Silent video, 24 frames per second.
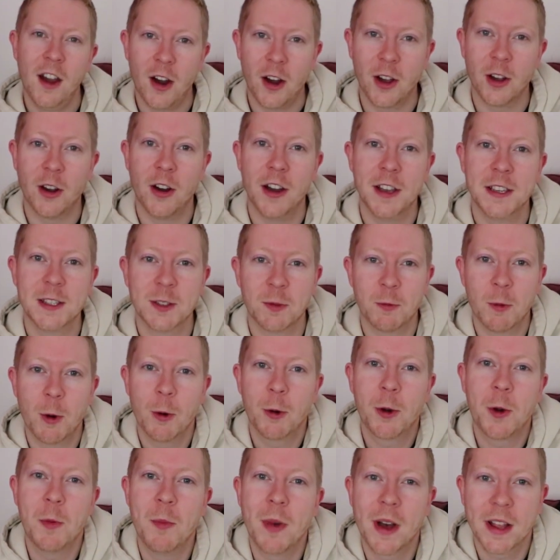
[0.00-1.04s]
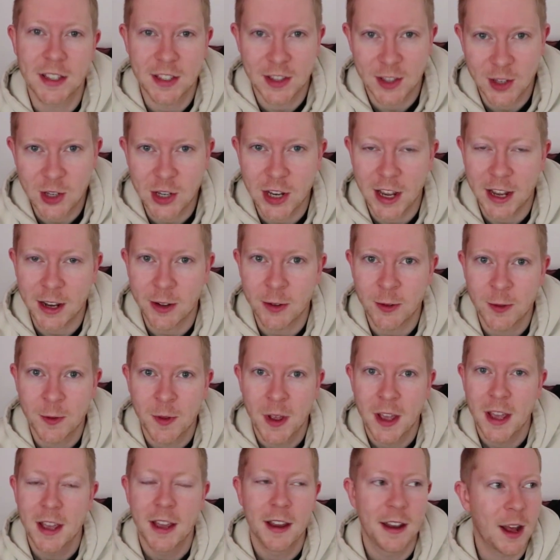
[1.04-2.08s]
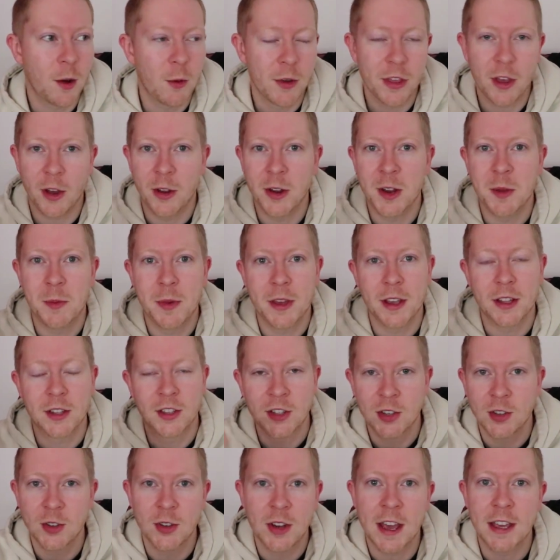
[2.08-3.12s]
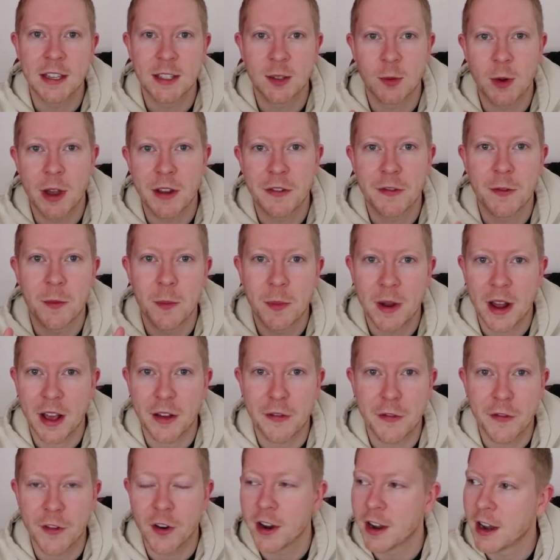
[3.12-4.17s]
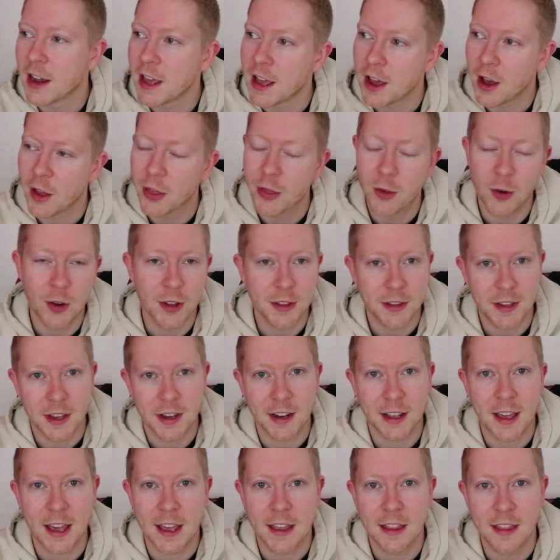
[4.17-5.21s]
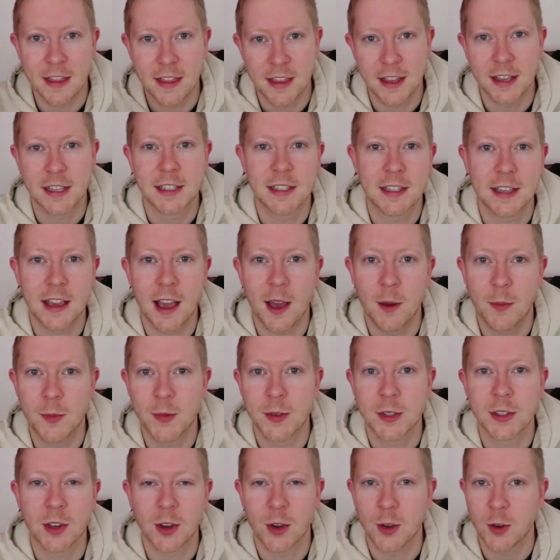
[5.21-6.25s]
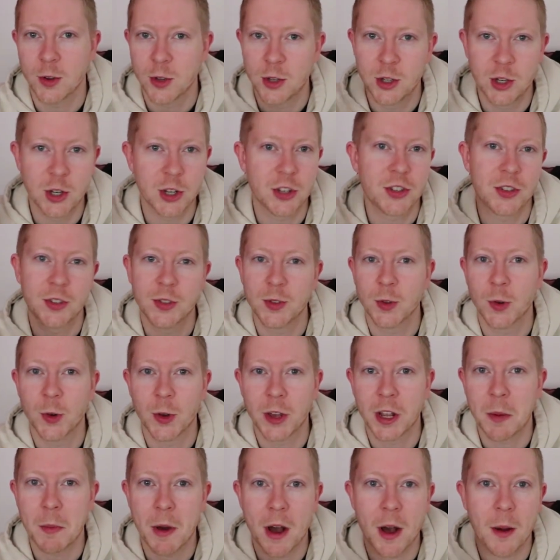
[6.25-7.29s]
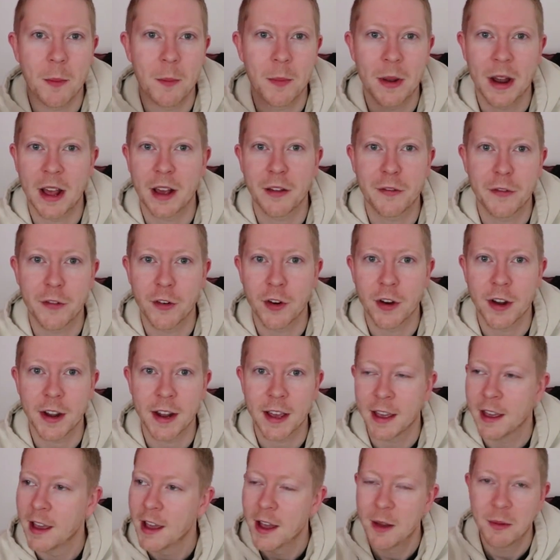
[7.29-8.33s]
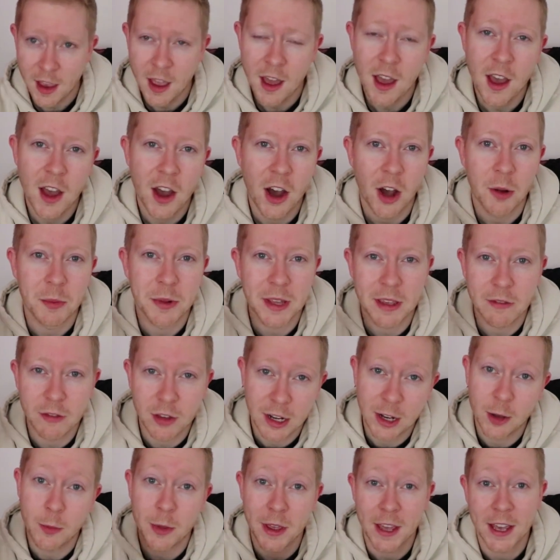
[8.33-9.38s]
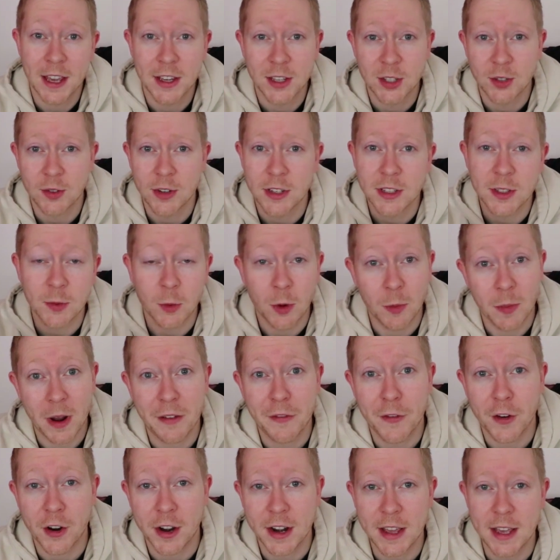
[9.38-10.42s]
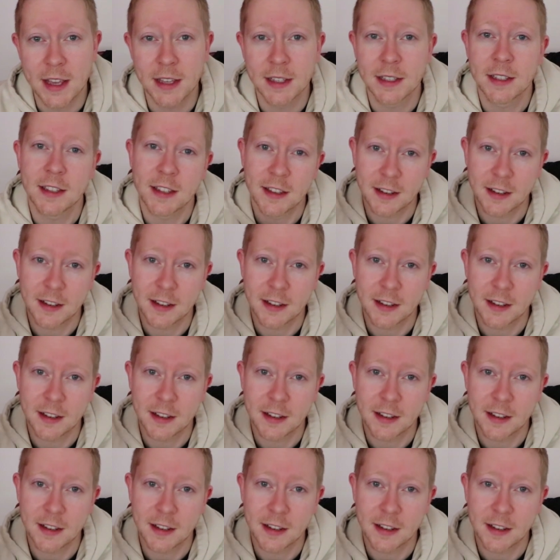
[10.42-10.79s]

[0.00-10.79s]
Hi guys, welcome back to the channel. Now with it only being 2 days away from Black Friday, I thought I'd dedicate this episode just to talking about Black Friday. I'm going to give you a little bit of history as to what Black Friday is.